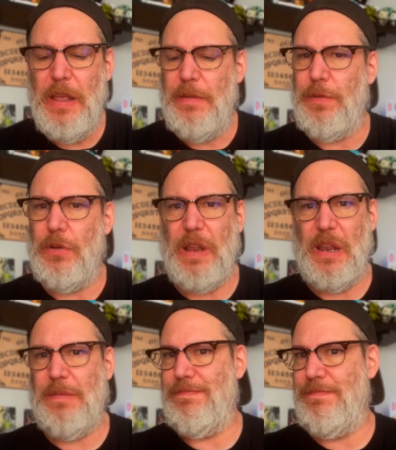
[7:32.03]
for like
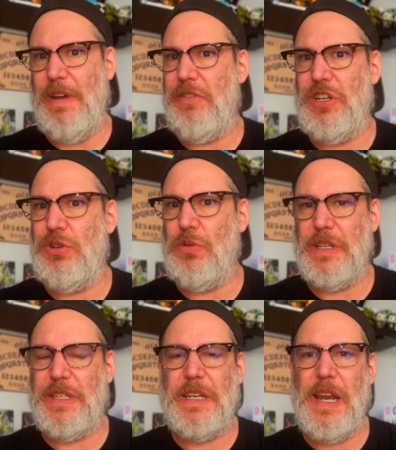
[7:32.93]
very short
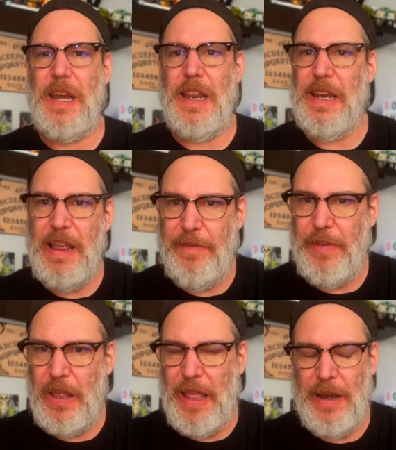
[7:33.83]
stint in the
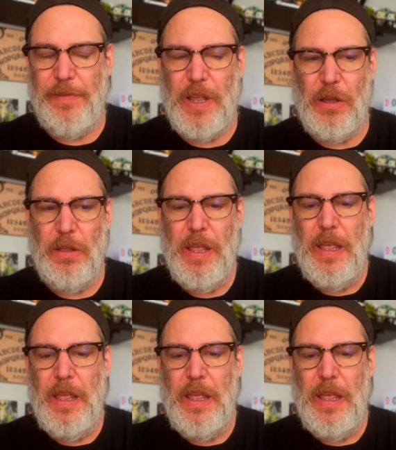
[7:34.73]
NFL.